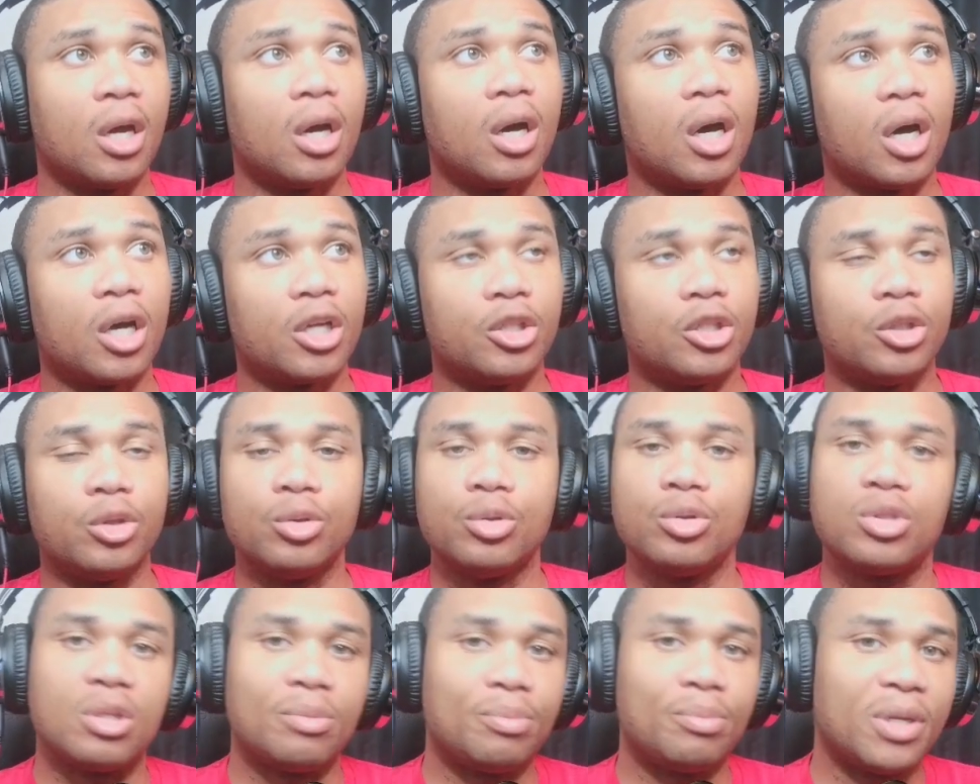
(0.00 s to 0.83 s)
You
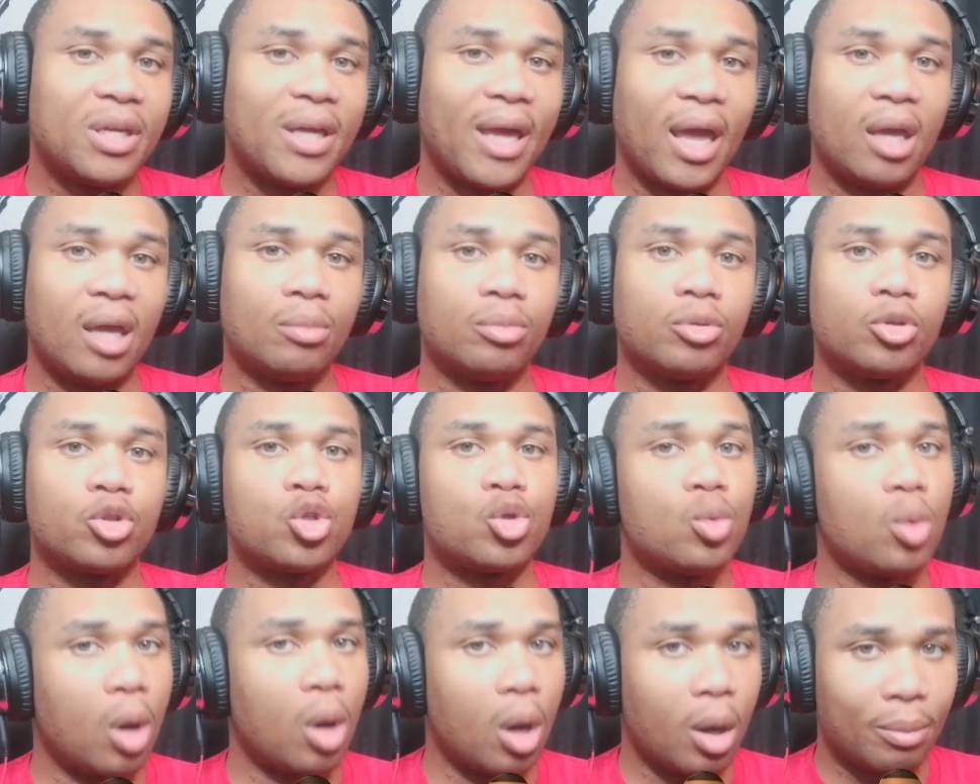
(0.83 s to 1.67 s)
used to be able
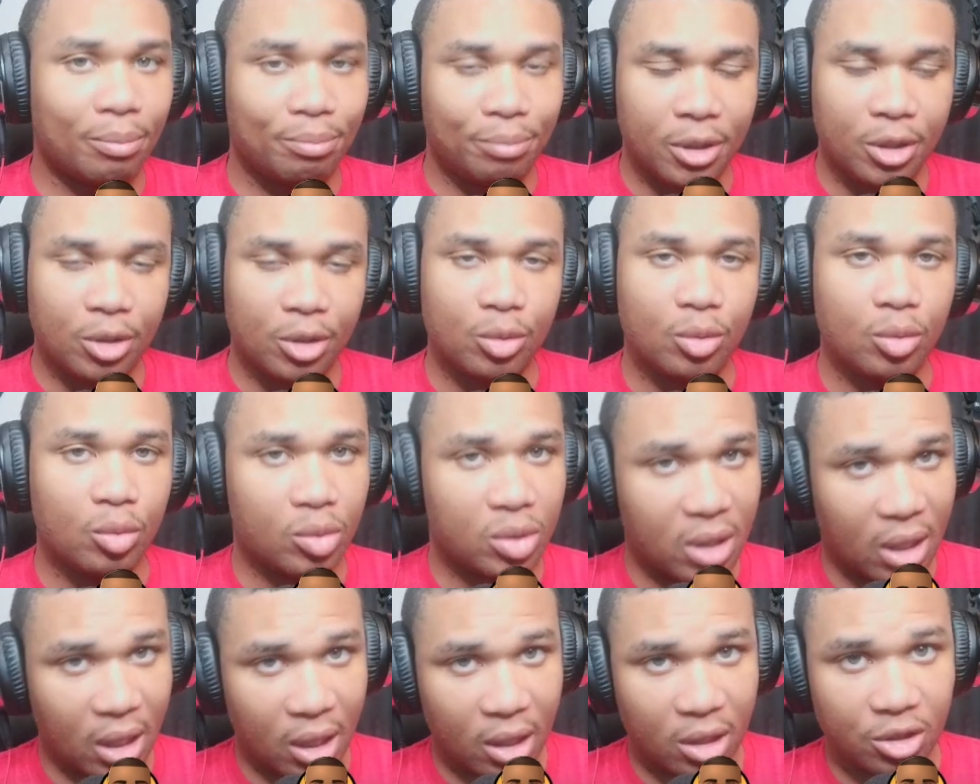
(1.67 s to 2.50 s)
to
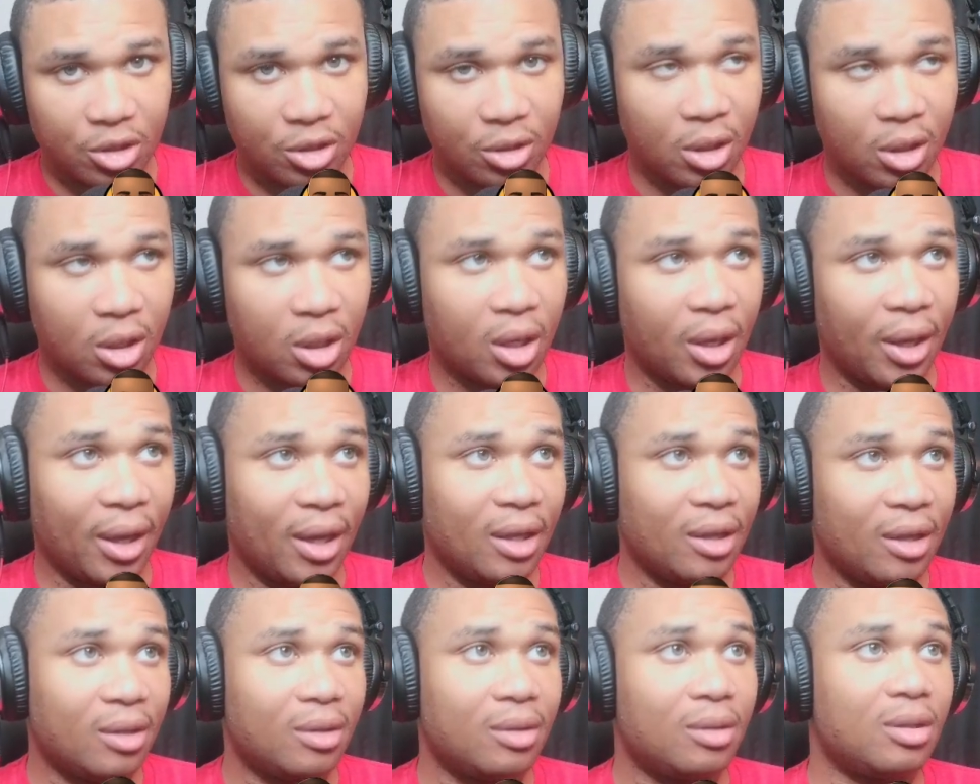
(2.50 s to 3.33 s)
abuse Angela
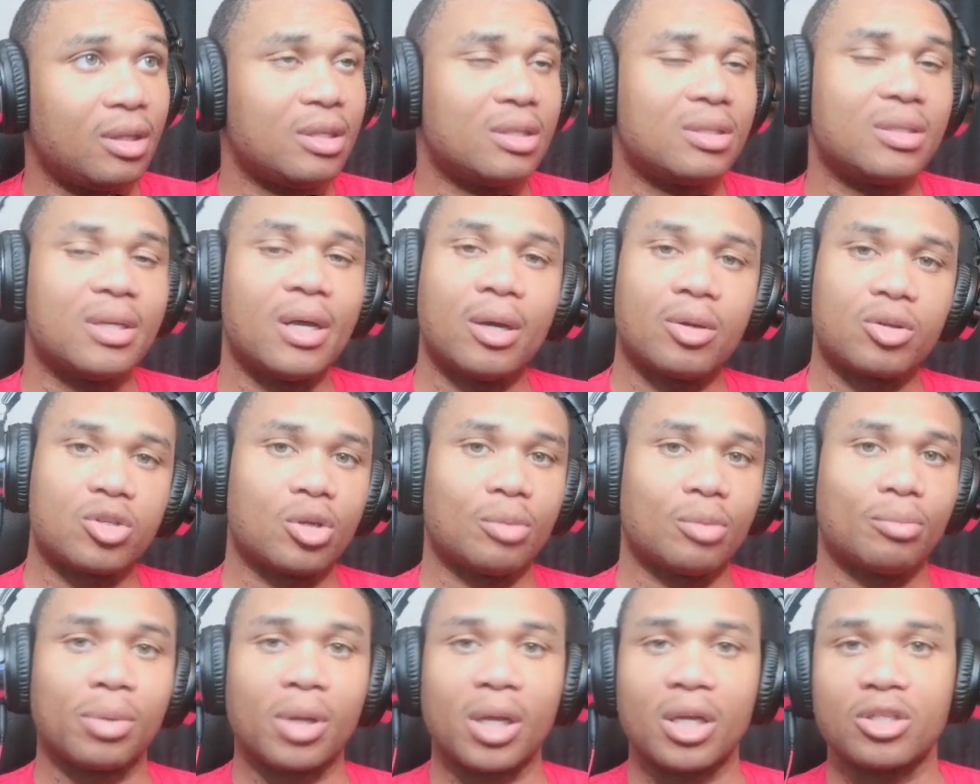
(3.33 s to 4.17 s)
in these
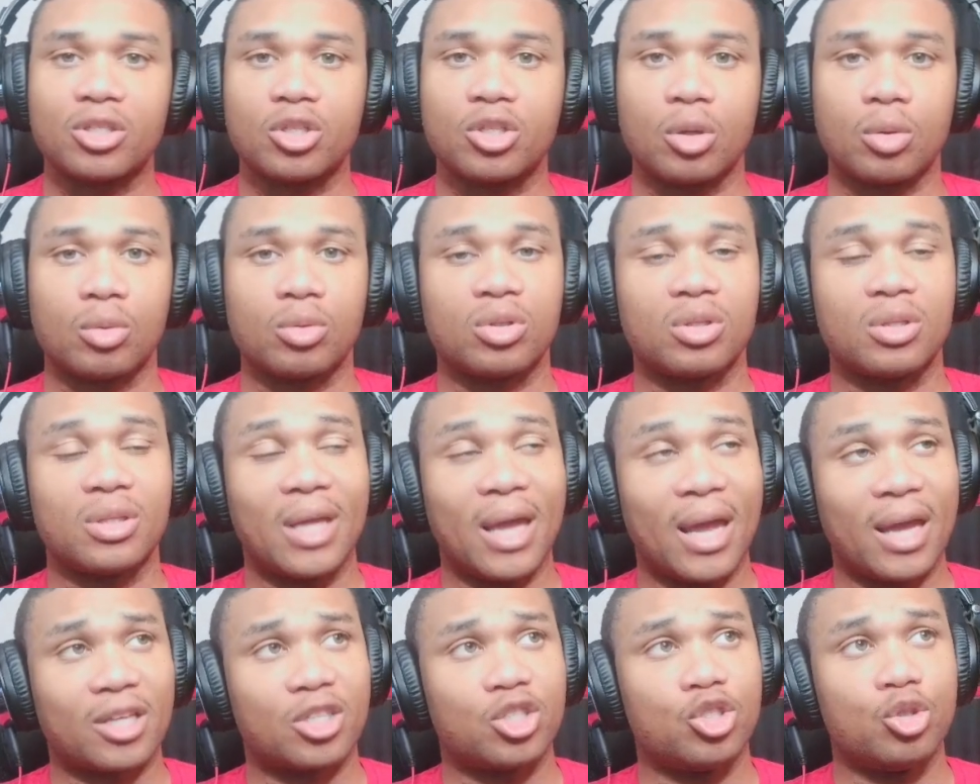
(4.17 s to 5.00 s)
Elsa Bloodstone's
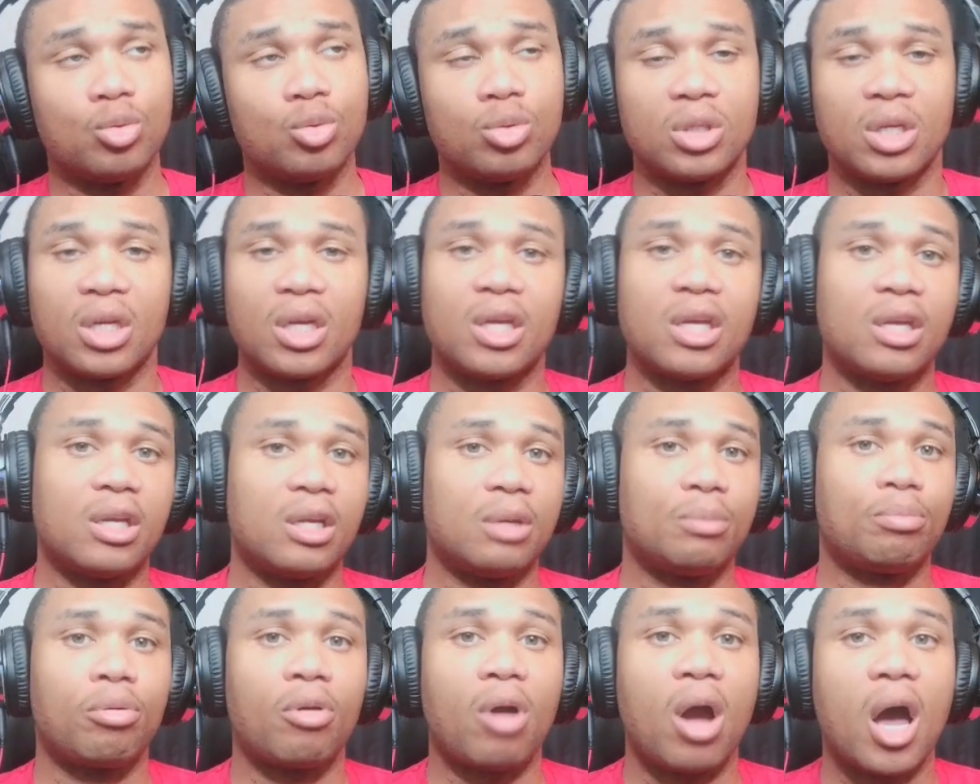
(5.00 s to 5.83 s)
decks using
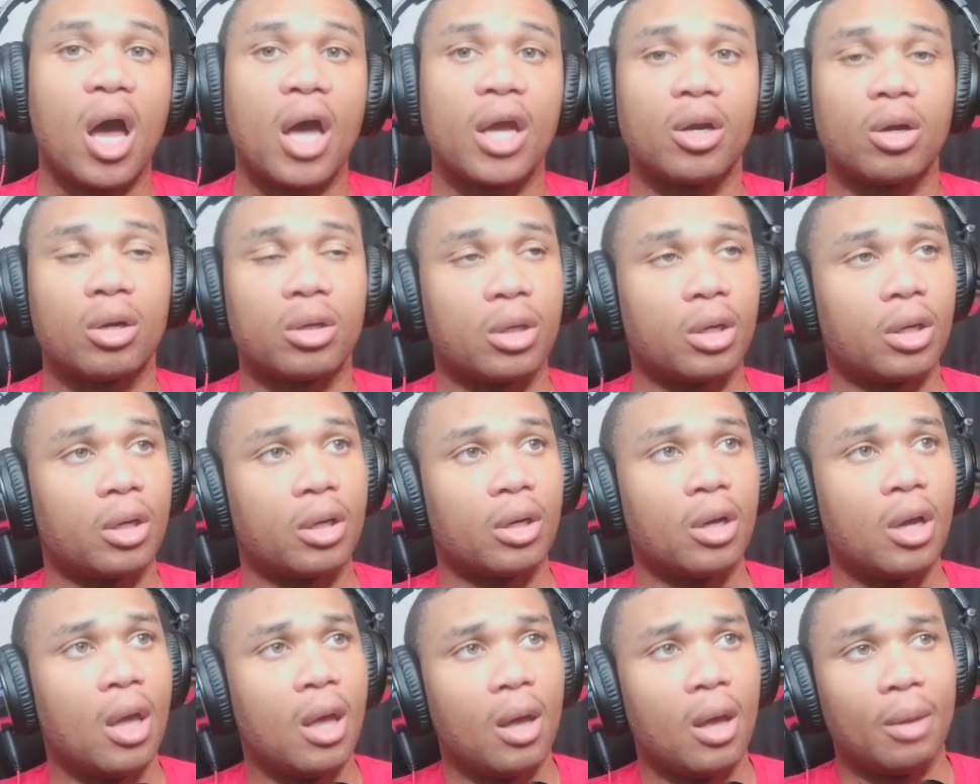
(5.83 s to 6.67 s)
Kitty Pryde on
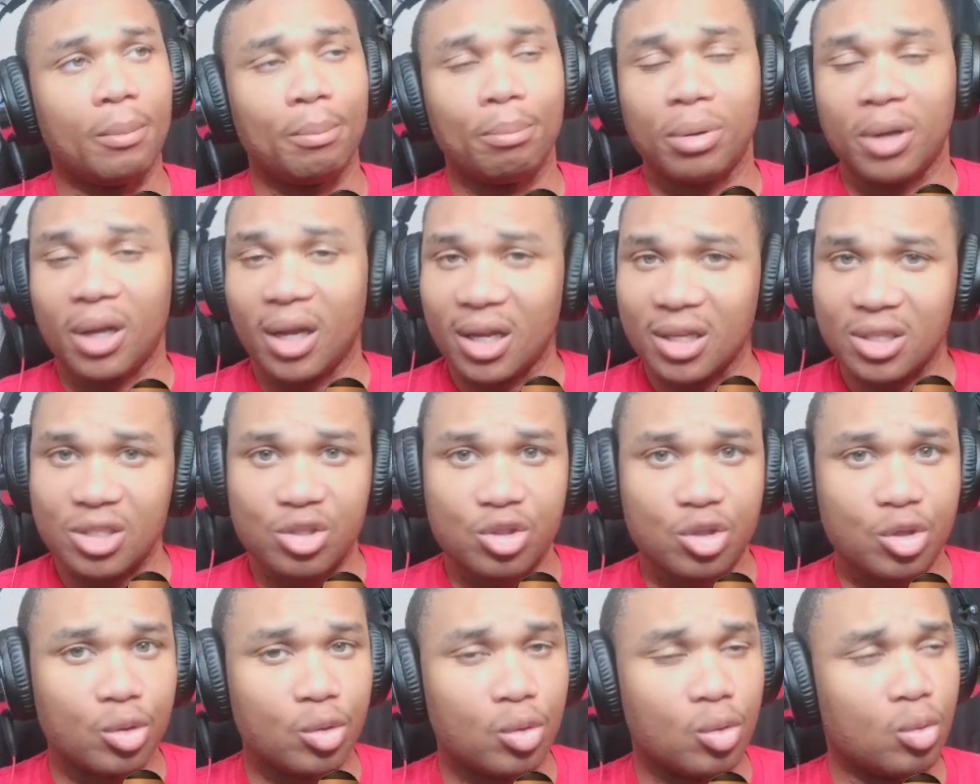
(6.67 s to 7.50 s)
her,
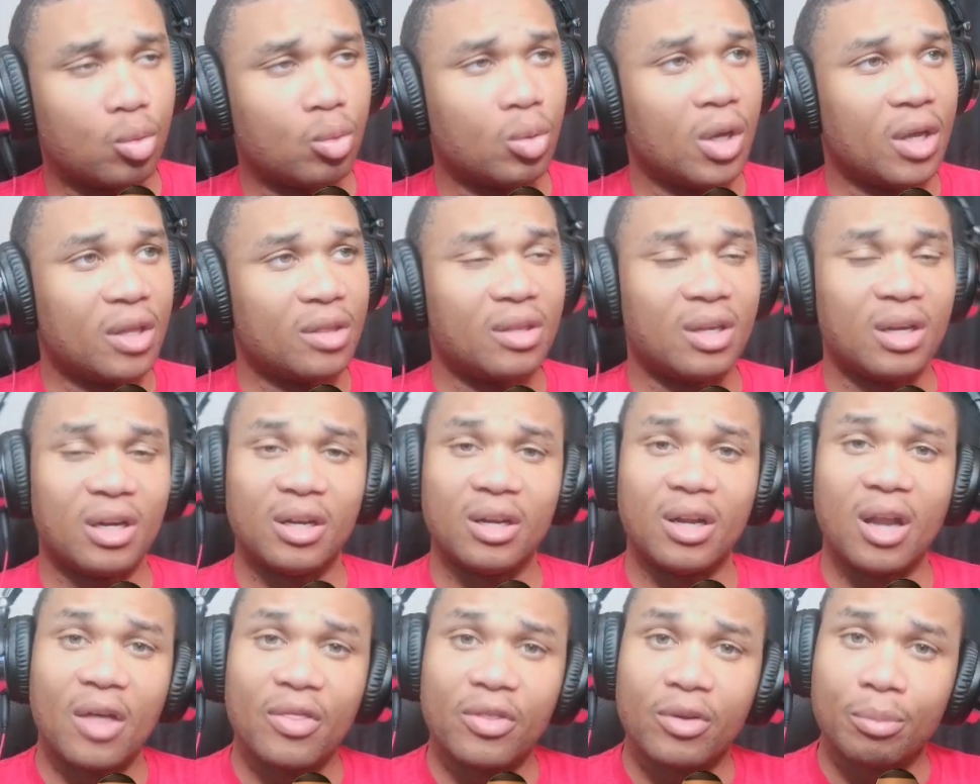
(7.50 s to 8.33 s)
+2, then
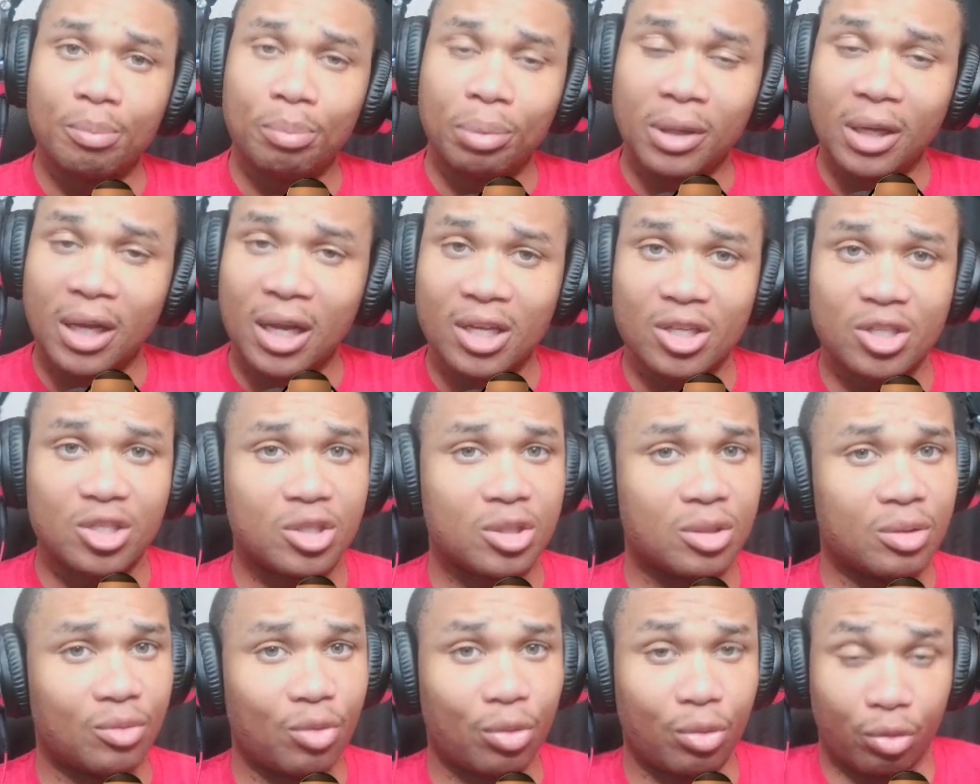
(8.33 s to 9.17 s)
another
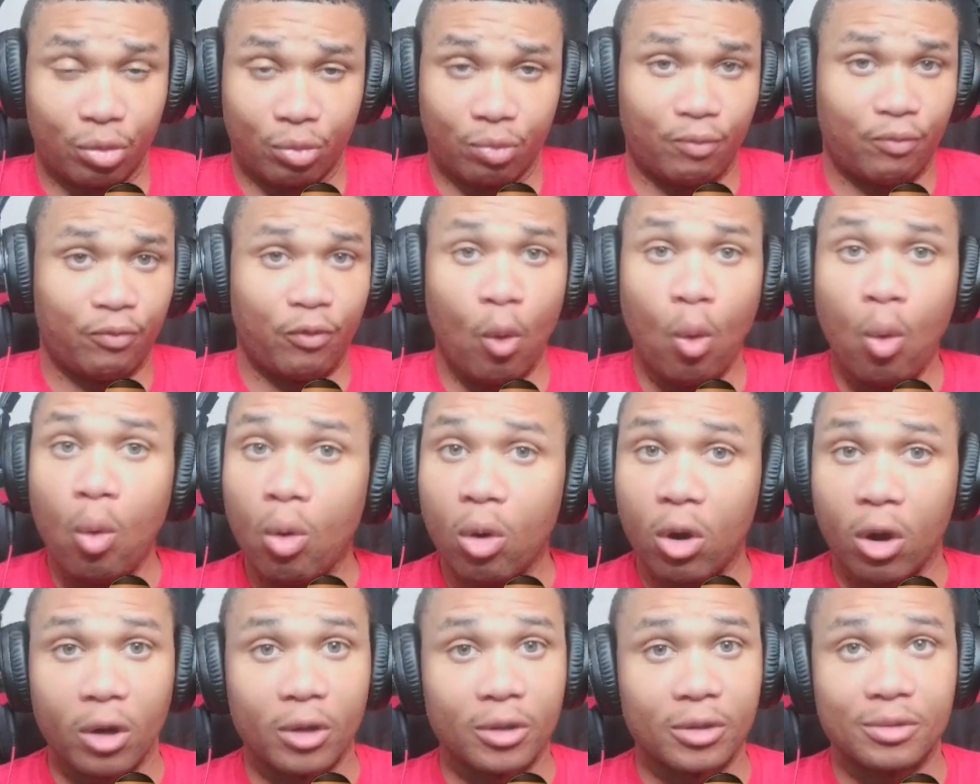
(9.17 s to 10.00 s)

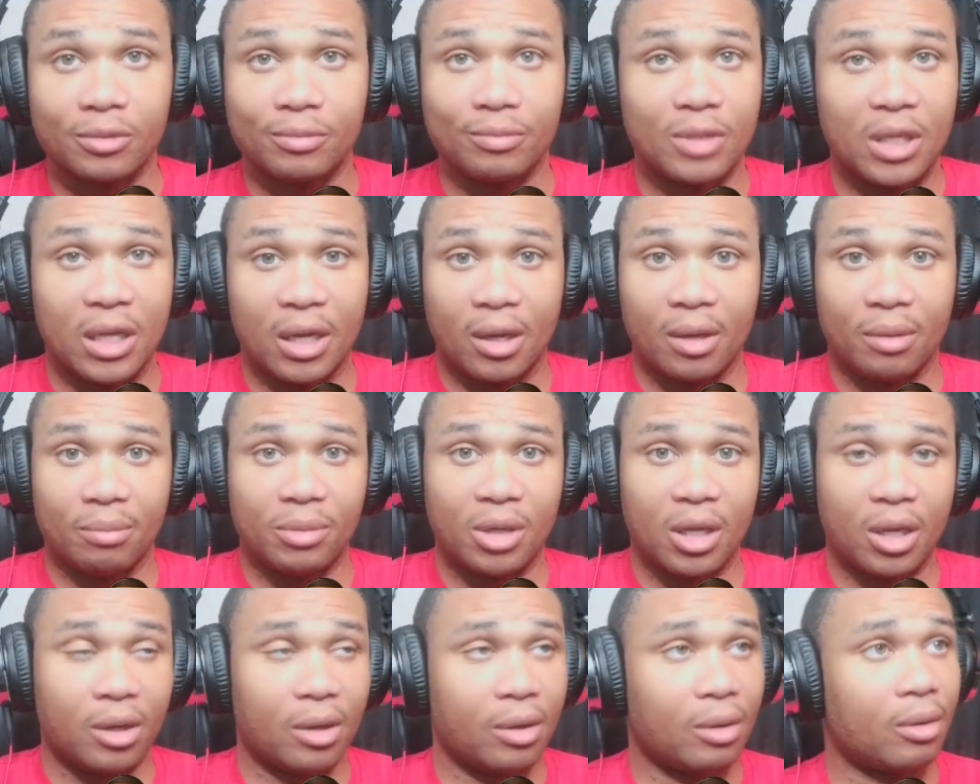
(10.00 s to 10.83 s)
+4 damn
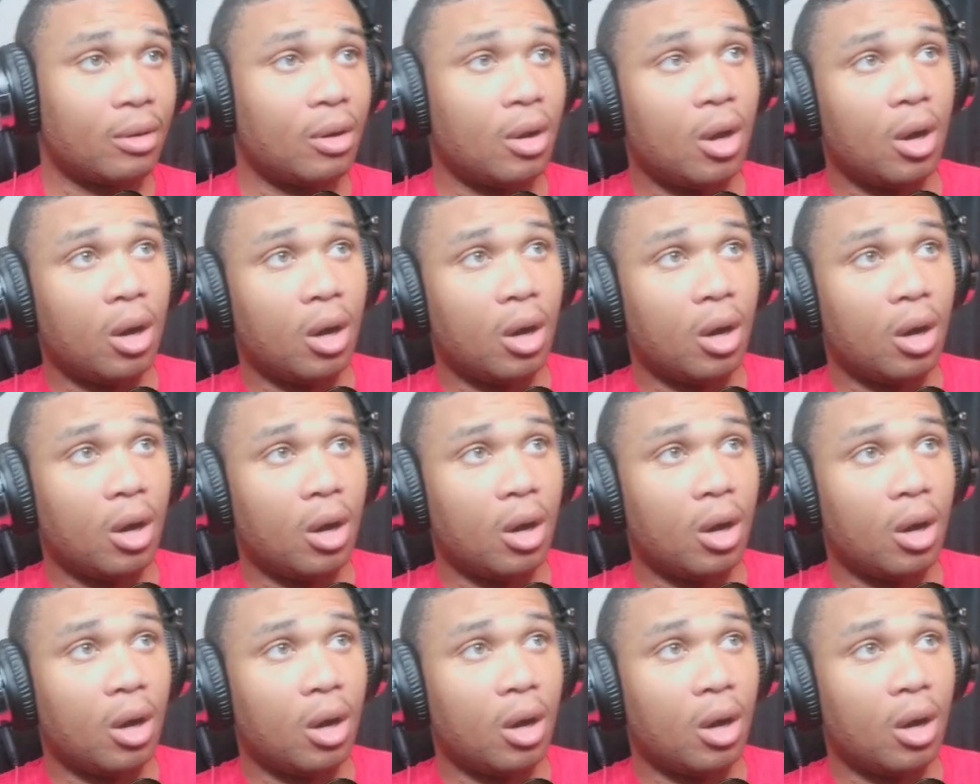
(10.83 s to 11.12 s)
near